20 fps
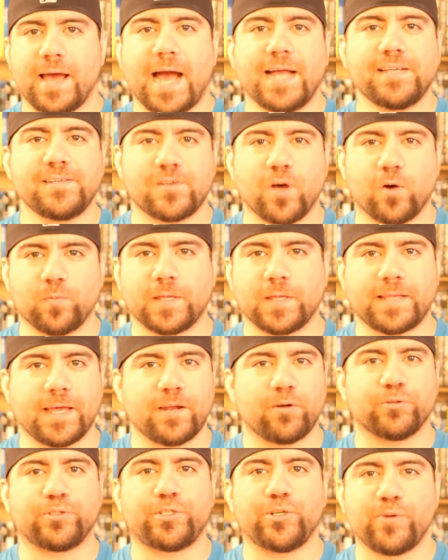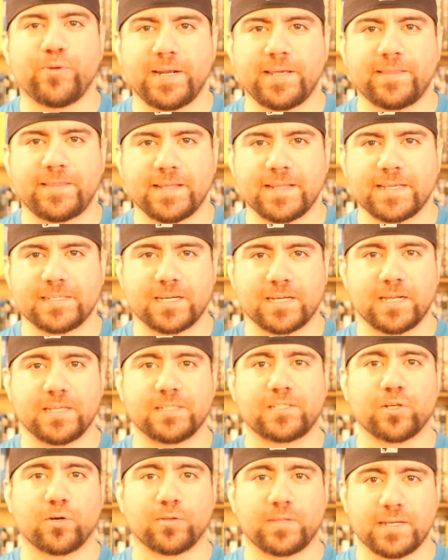I just hope that they don't do anything that's going to
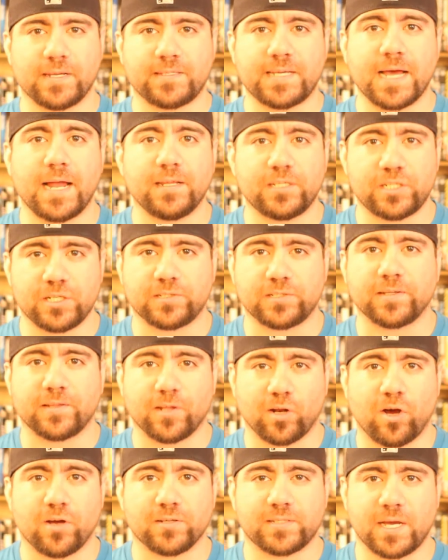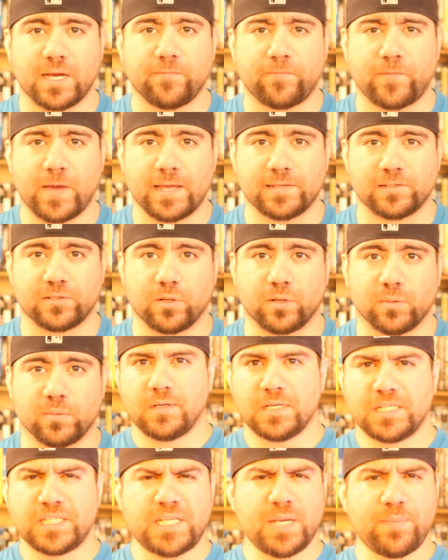insult the intelligence of the longtime fans though.
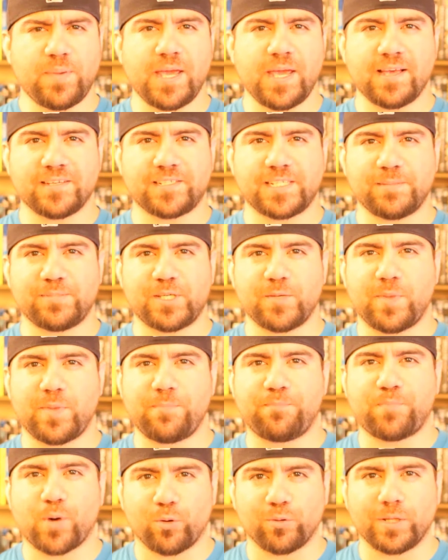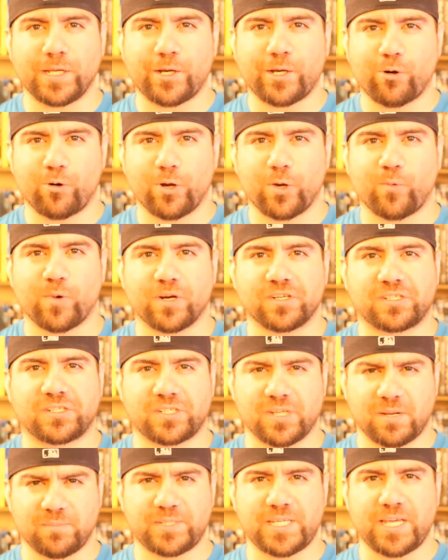C B S seems to be boldly going where
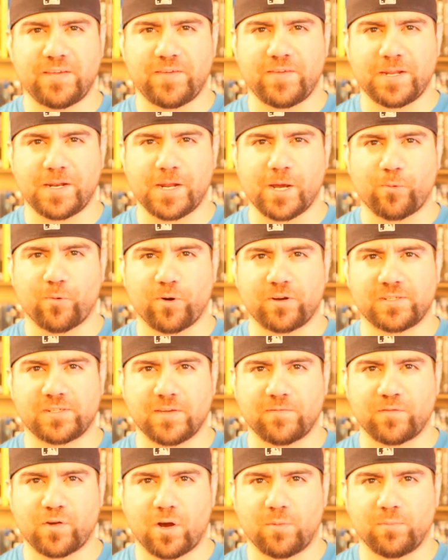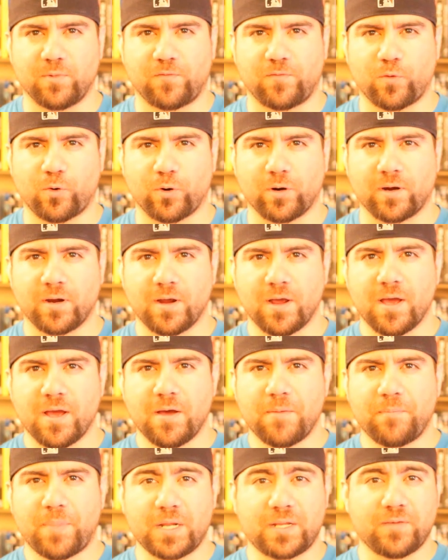some T V networks have gone before,
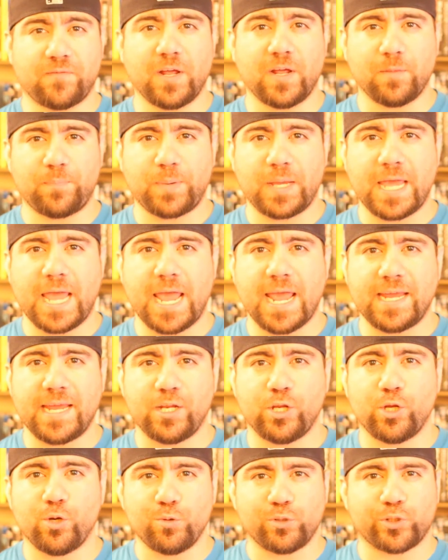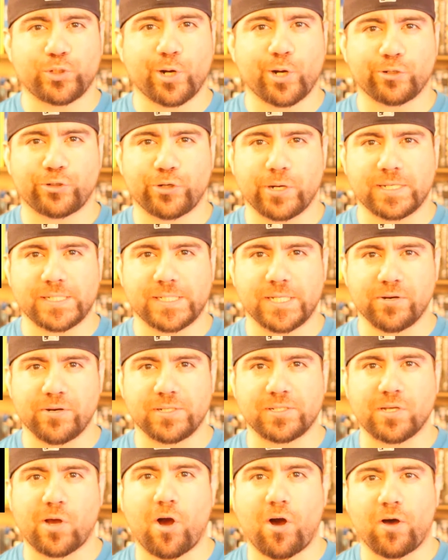by developing a new Star Trek
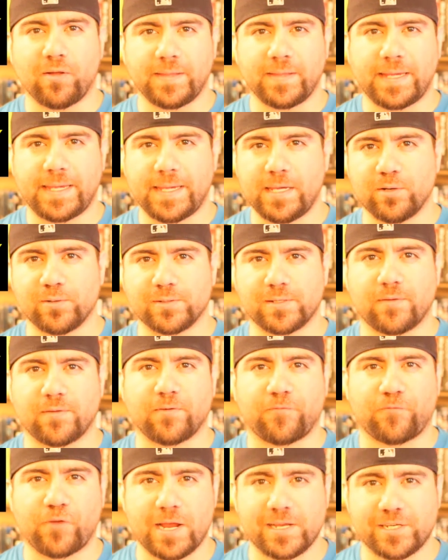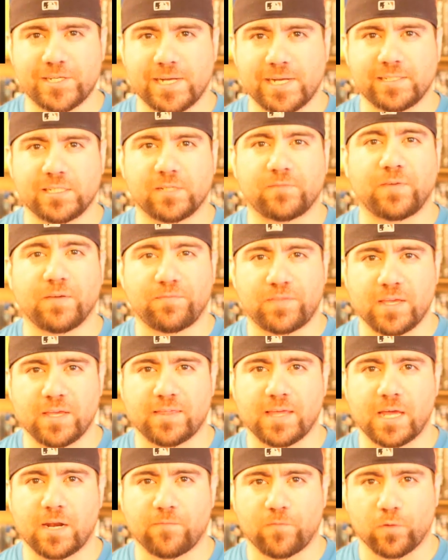series on the heels of the franchise's
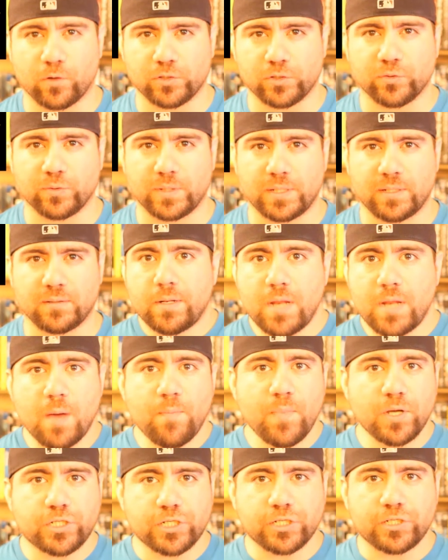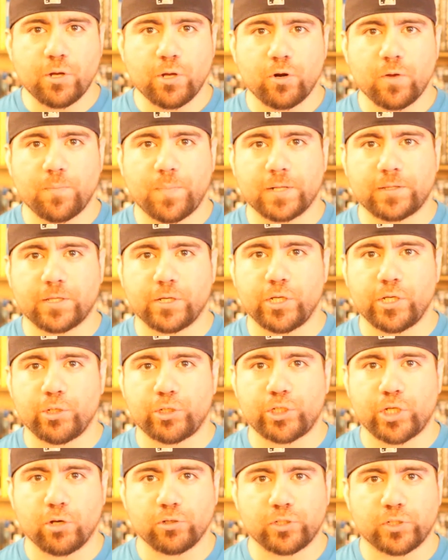fiftieth anniversary. Not much is known about the new
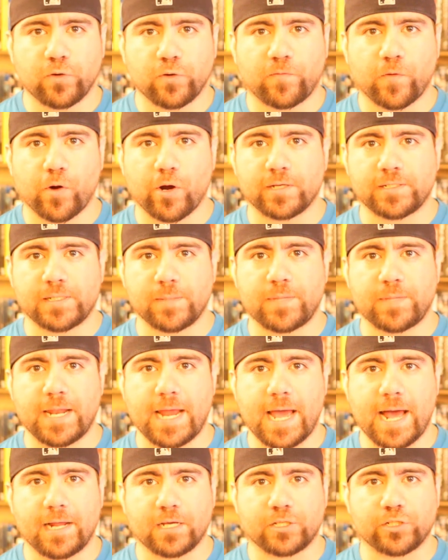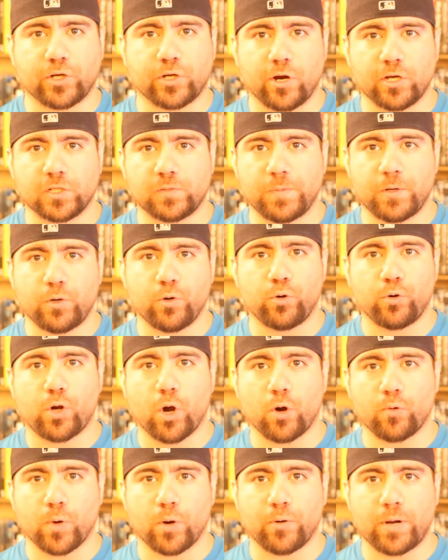show so far, except that Alex Kurtzman, who
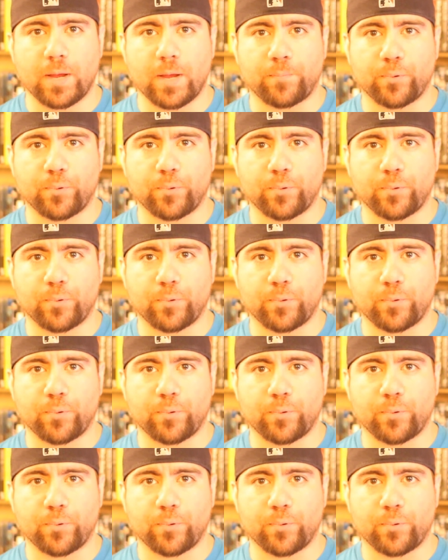co-wrote and